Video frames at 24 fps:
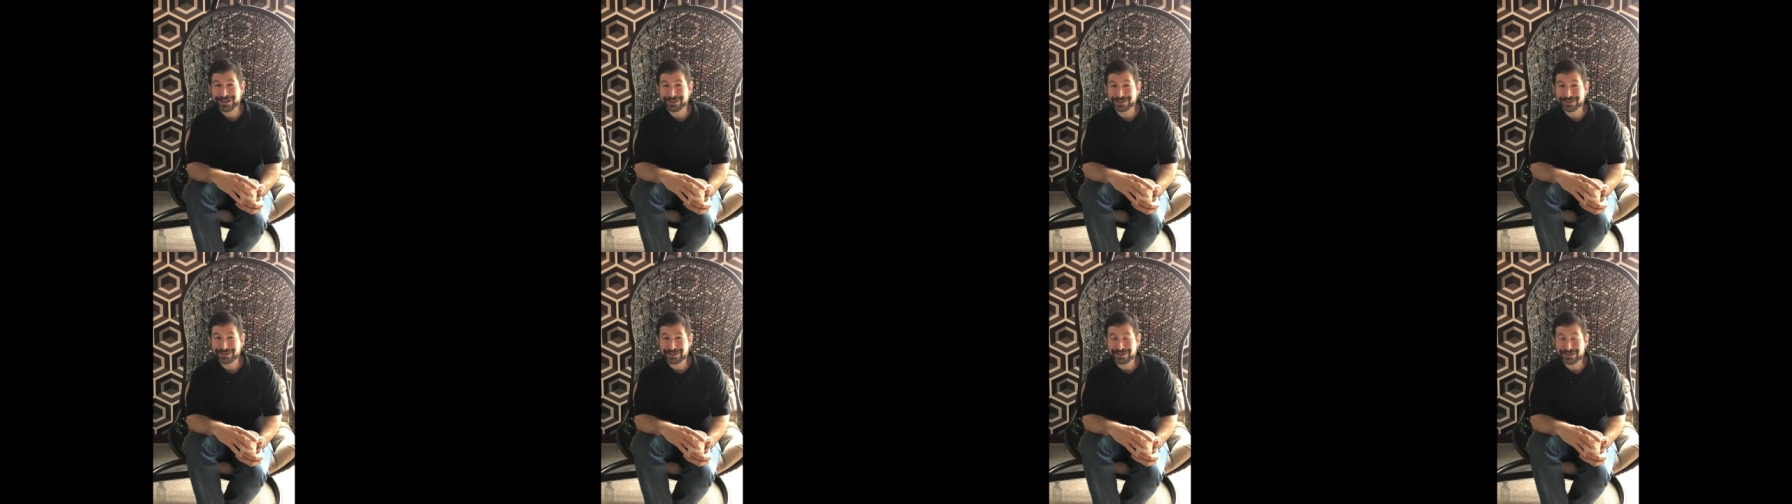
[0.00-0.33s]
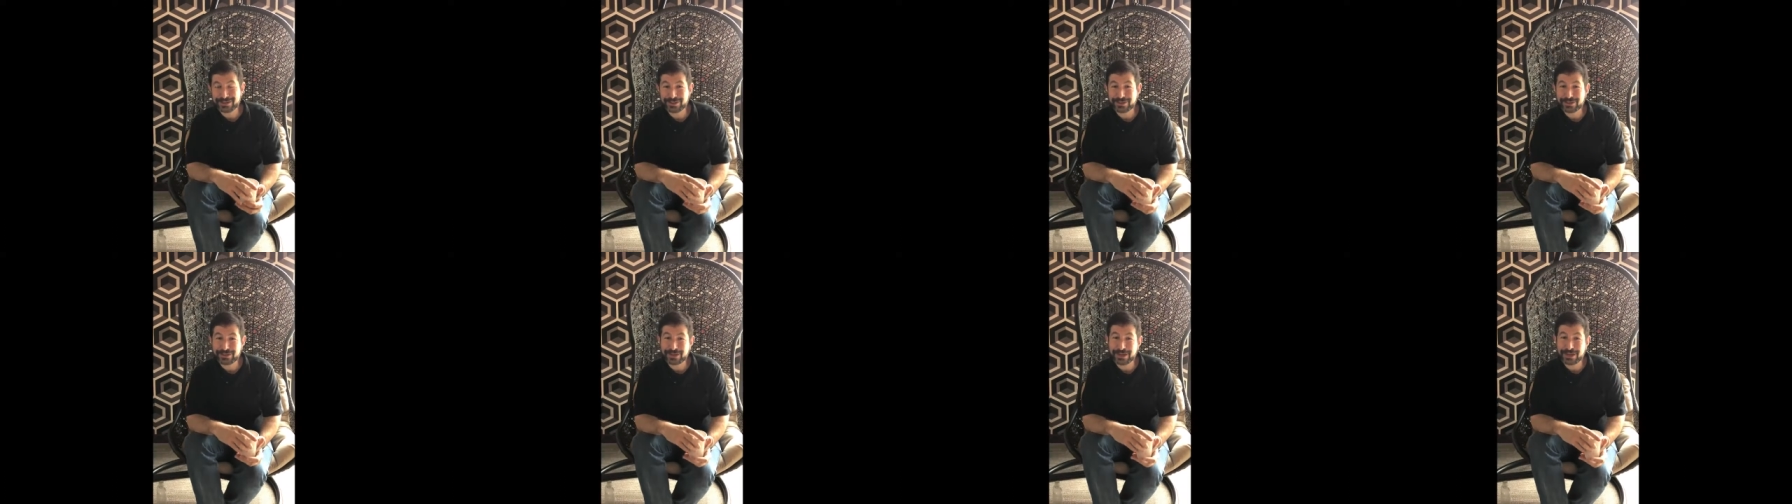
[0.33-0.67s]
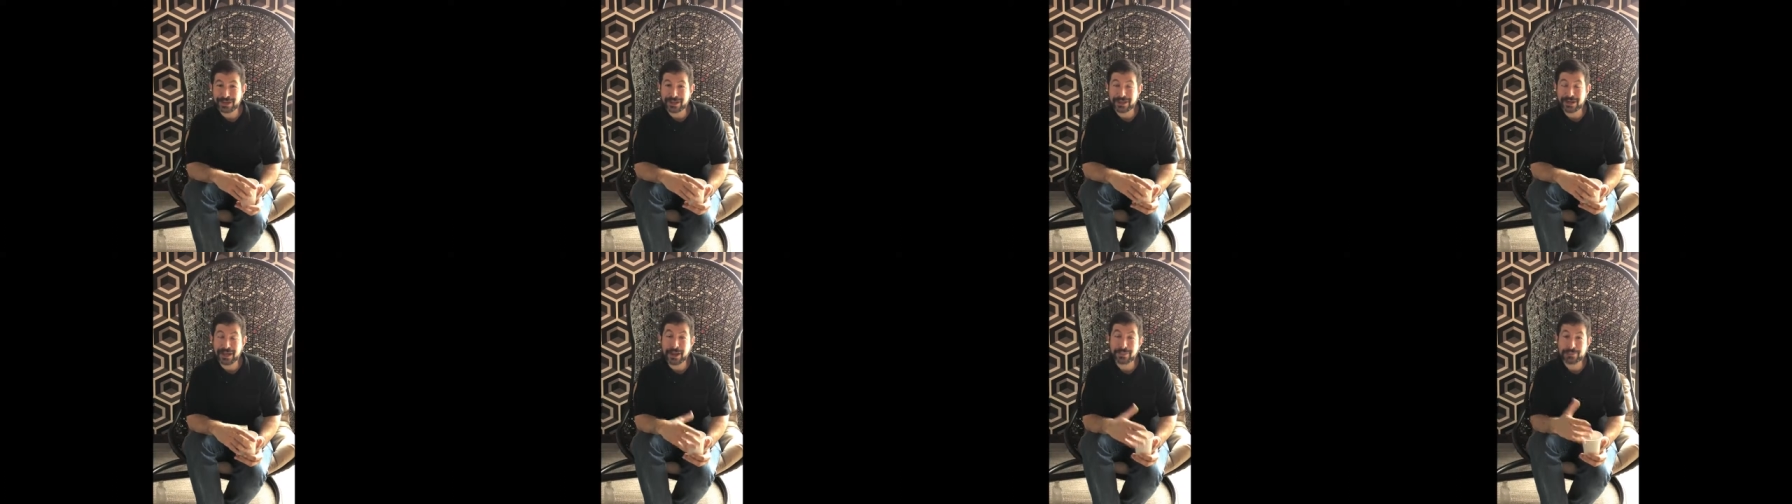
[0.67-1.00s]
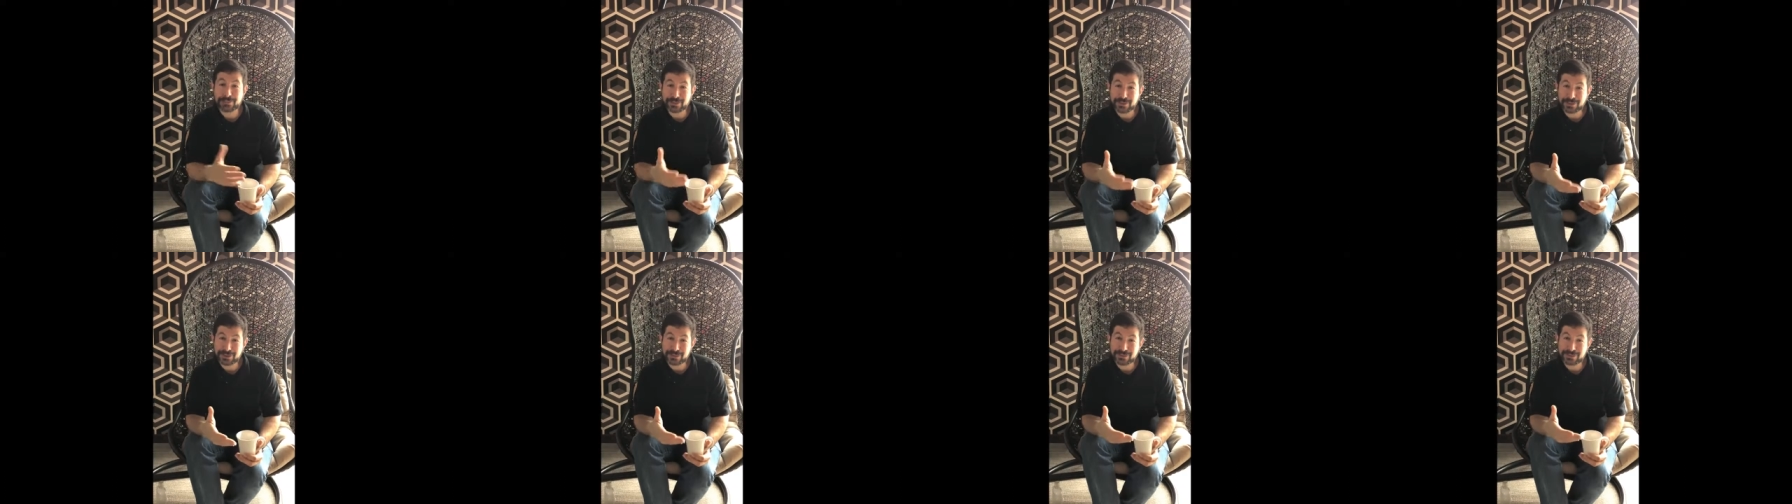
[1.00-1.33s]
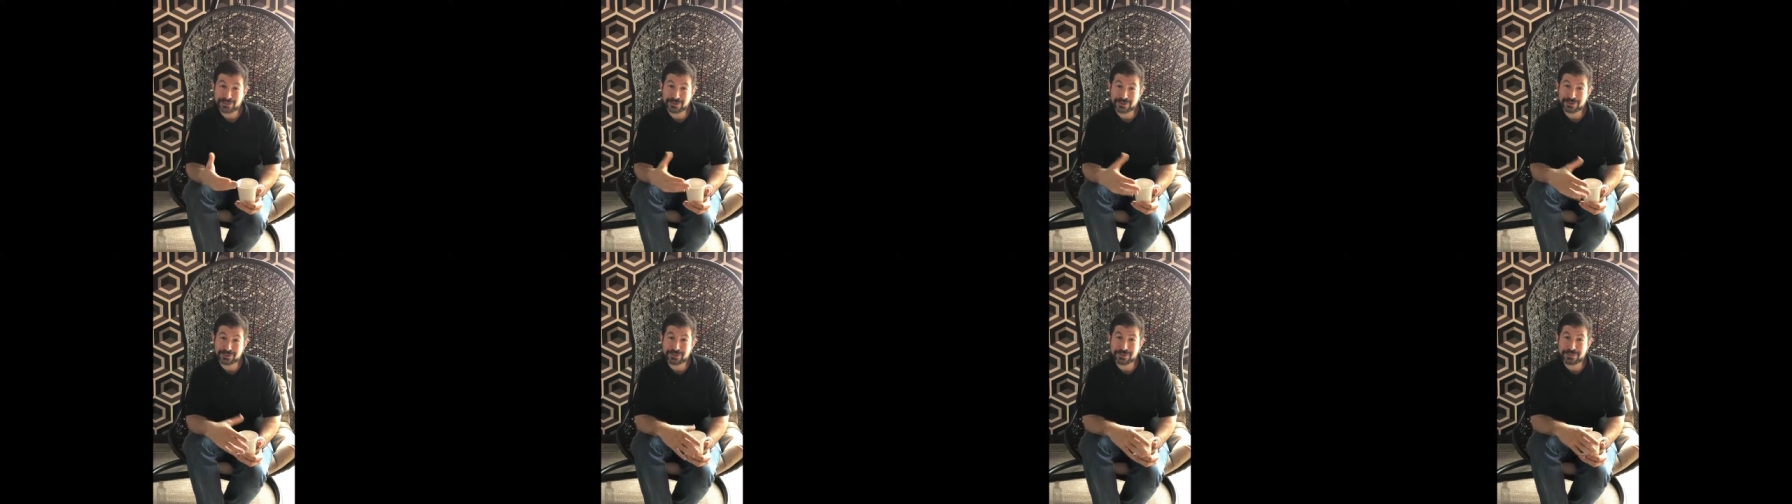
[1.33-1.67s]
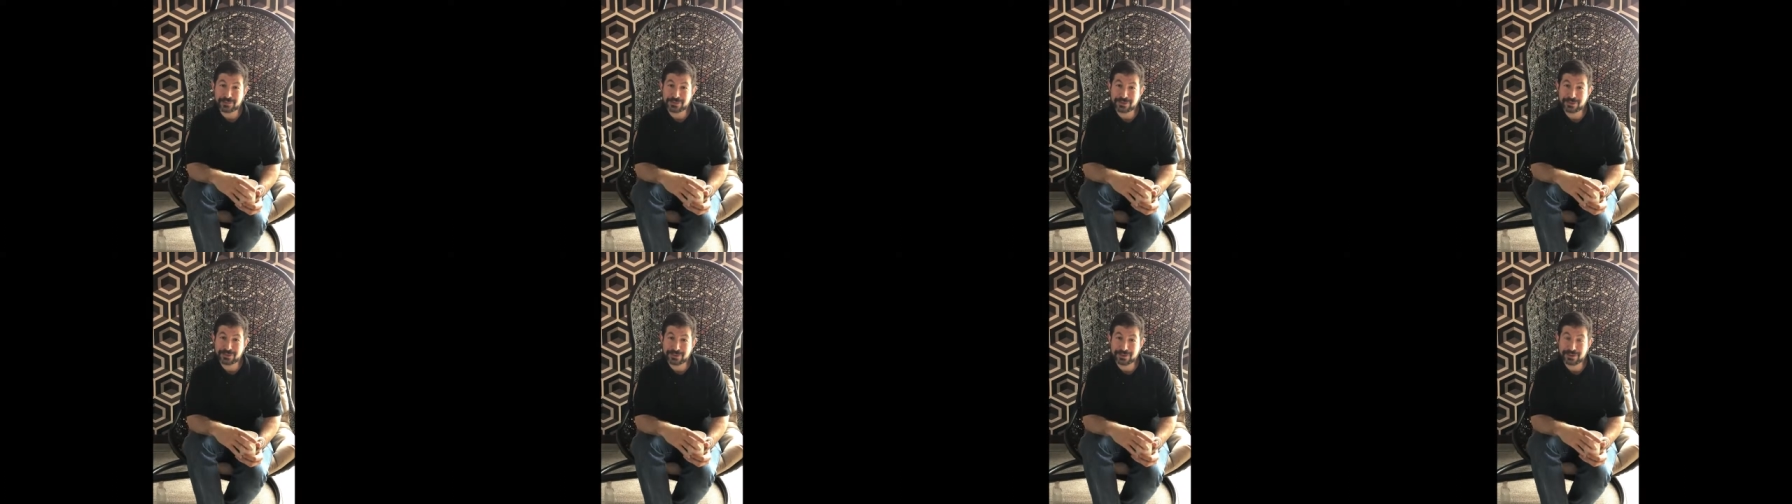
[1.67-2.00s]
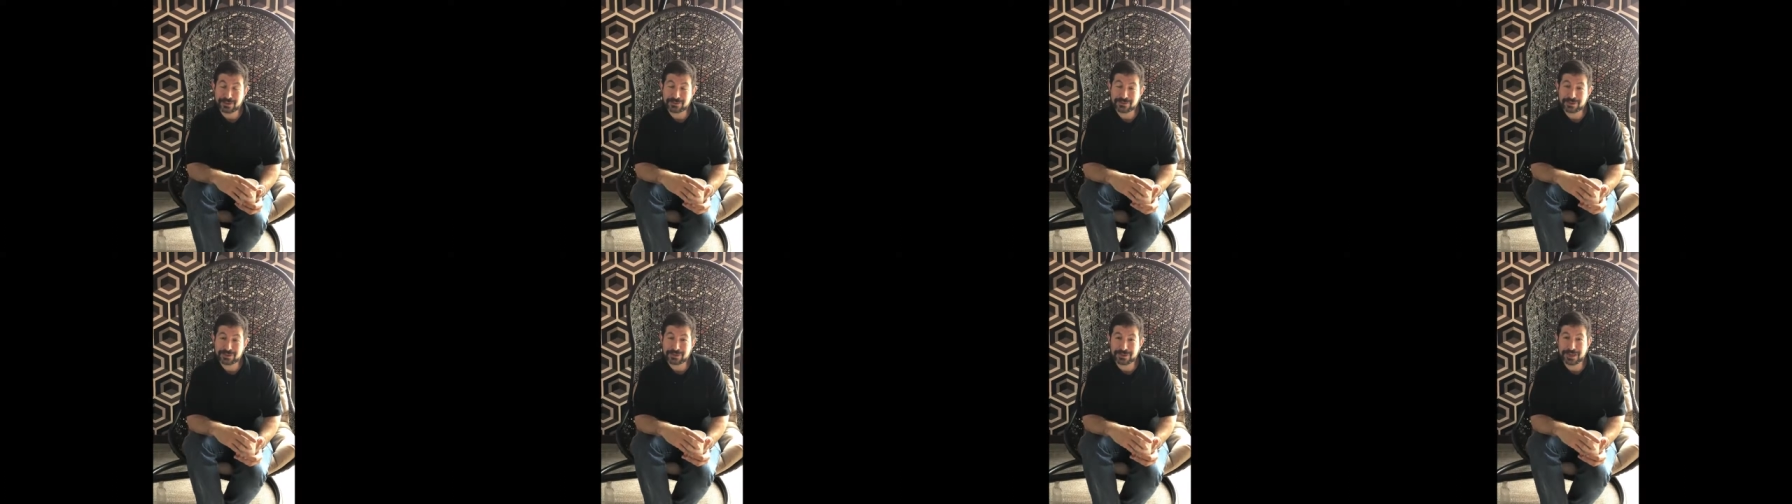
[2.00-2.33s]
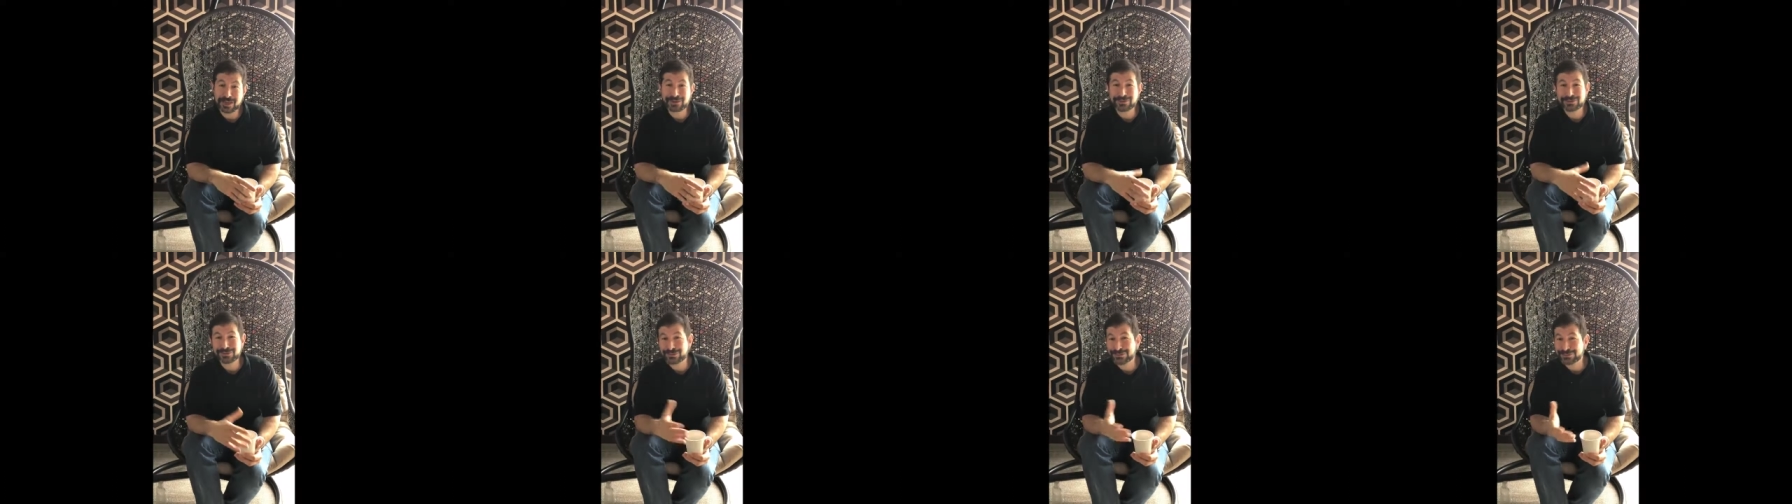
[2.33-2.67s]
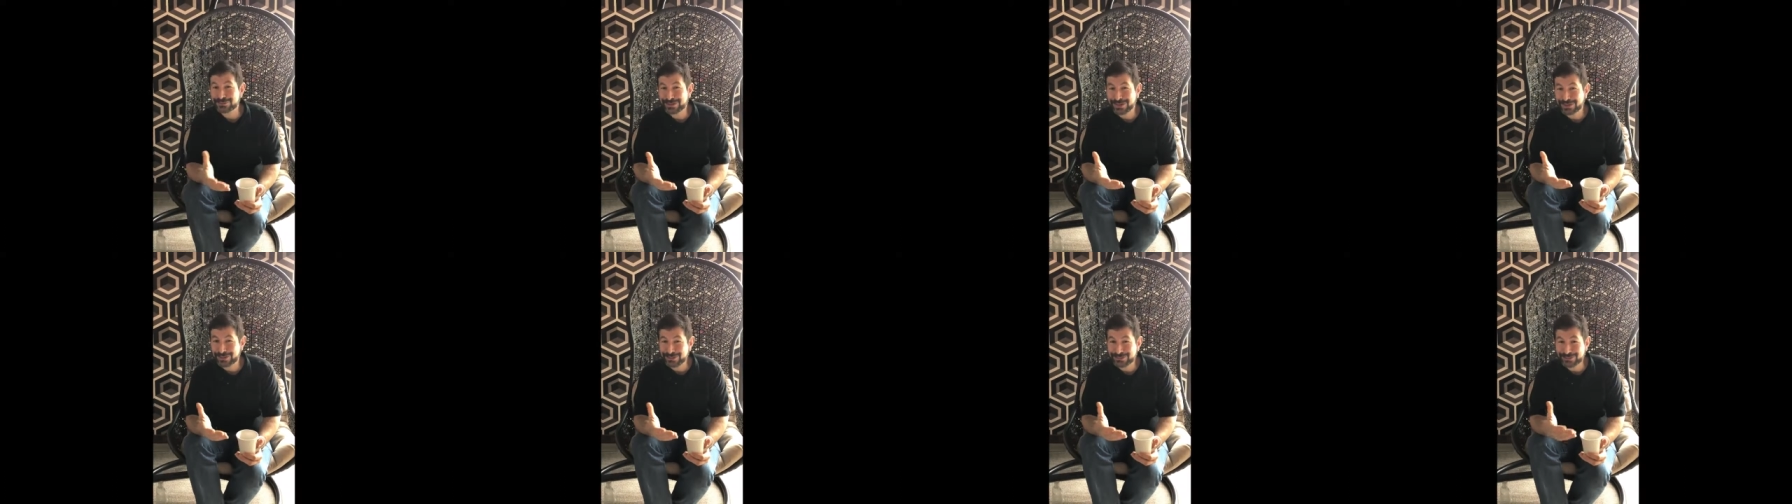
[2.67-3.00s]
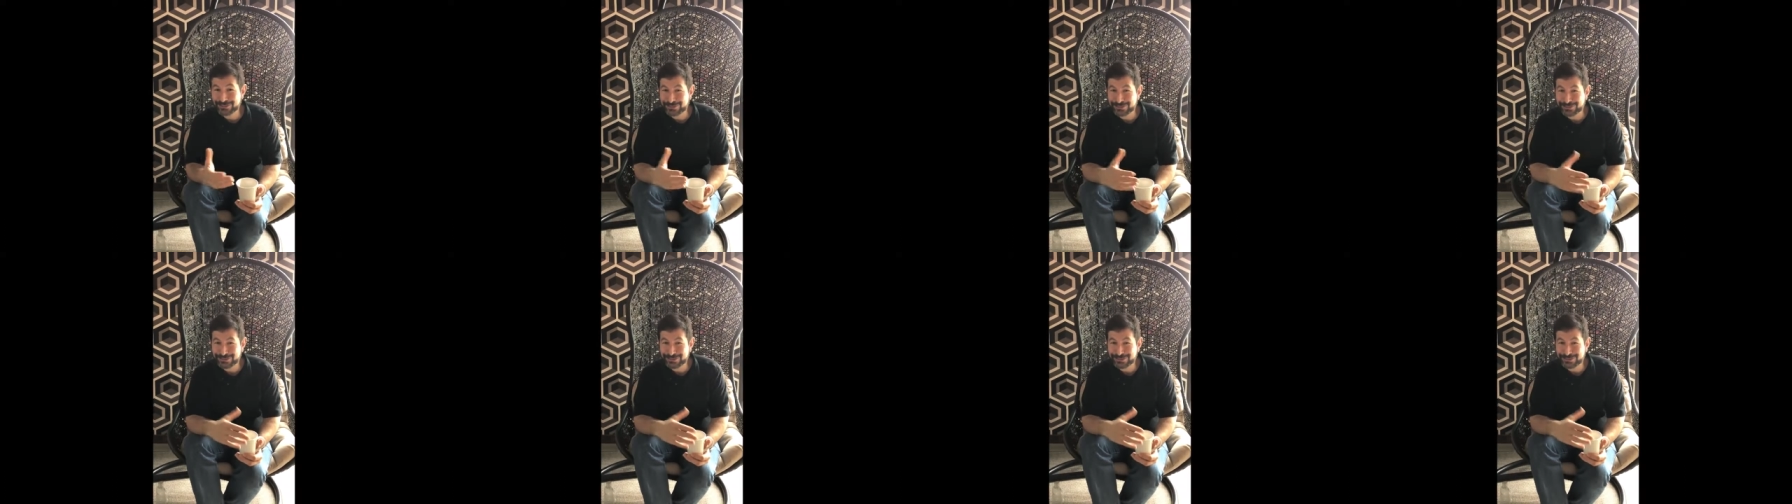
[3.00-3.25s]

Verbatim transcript: gear and operating systems and things like that. It's an old telephone